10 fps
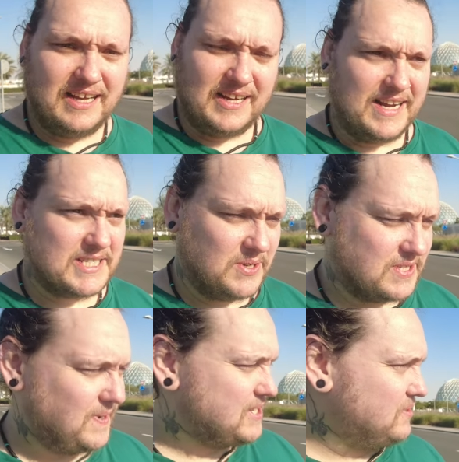Okay, so I
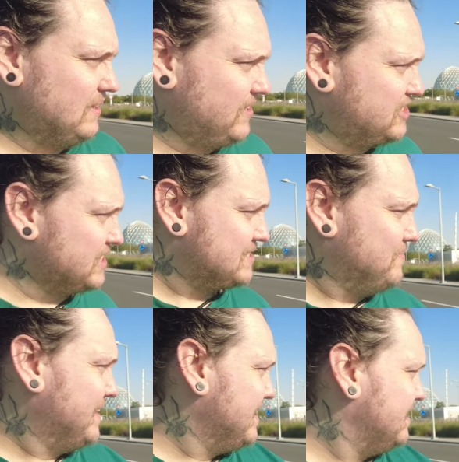spoke to a lovely
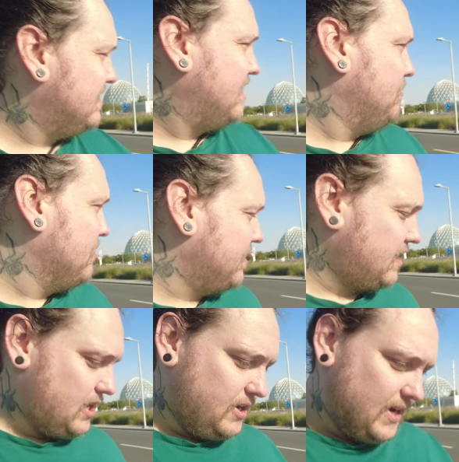gentleman a moment
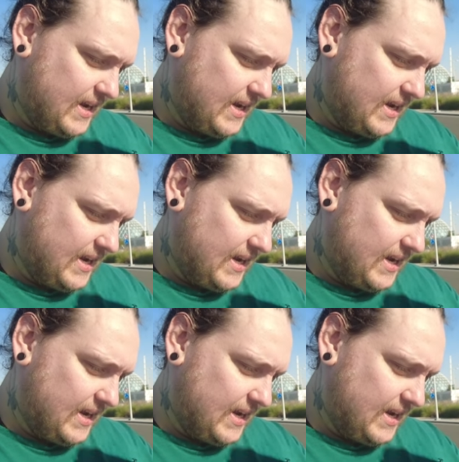ago,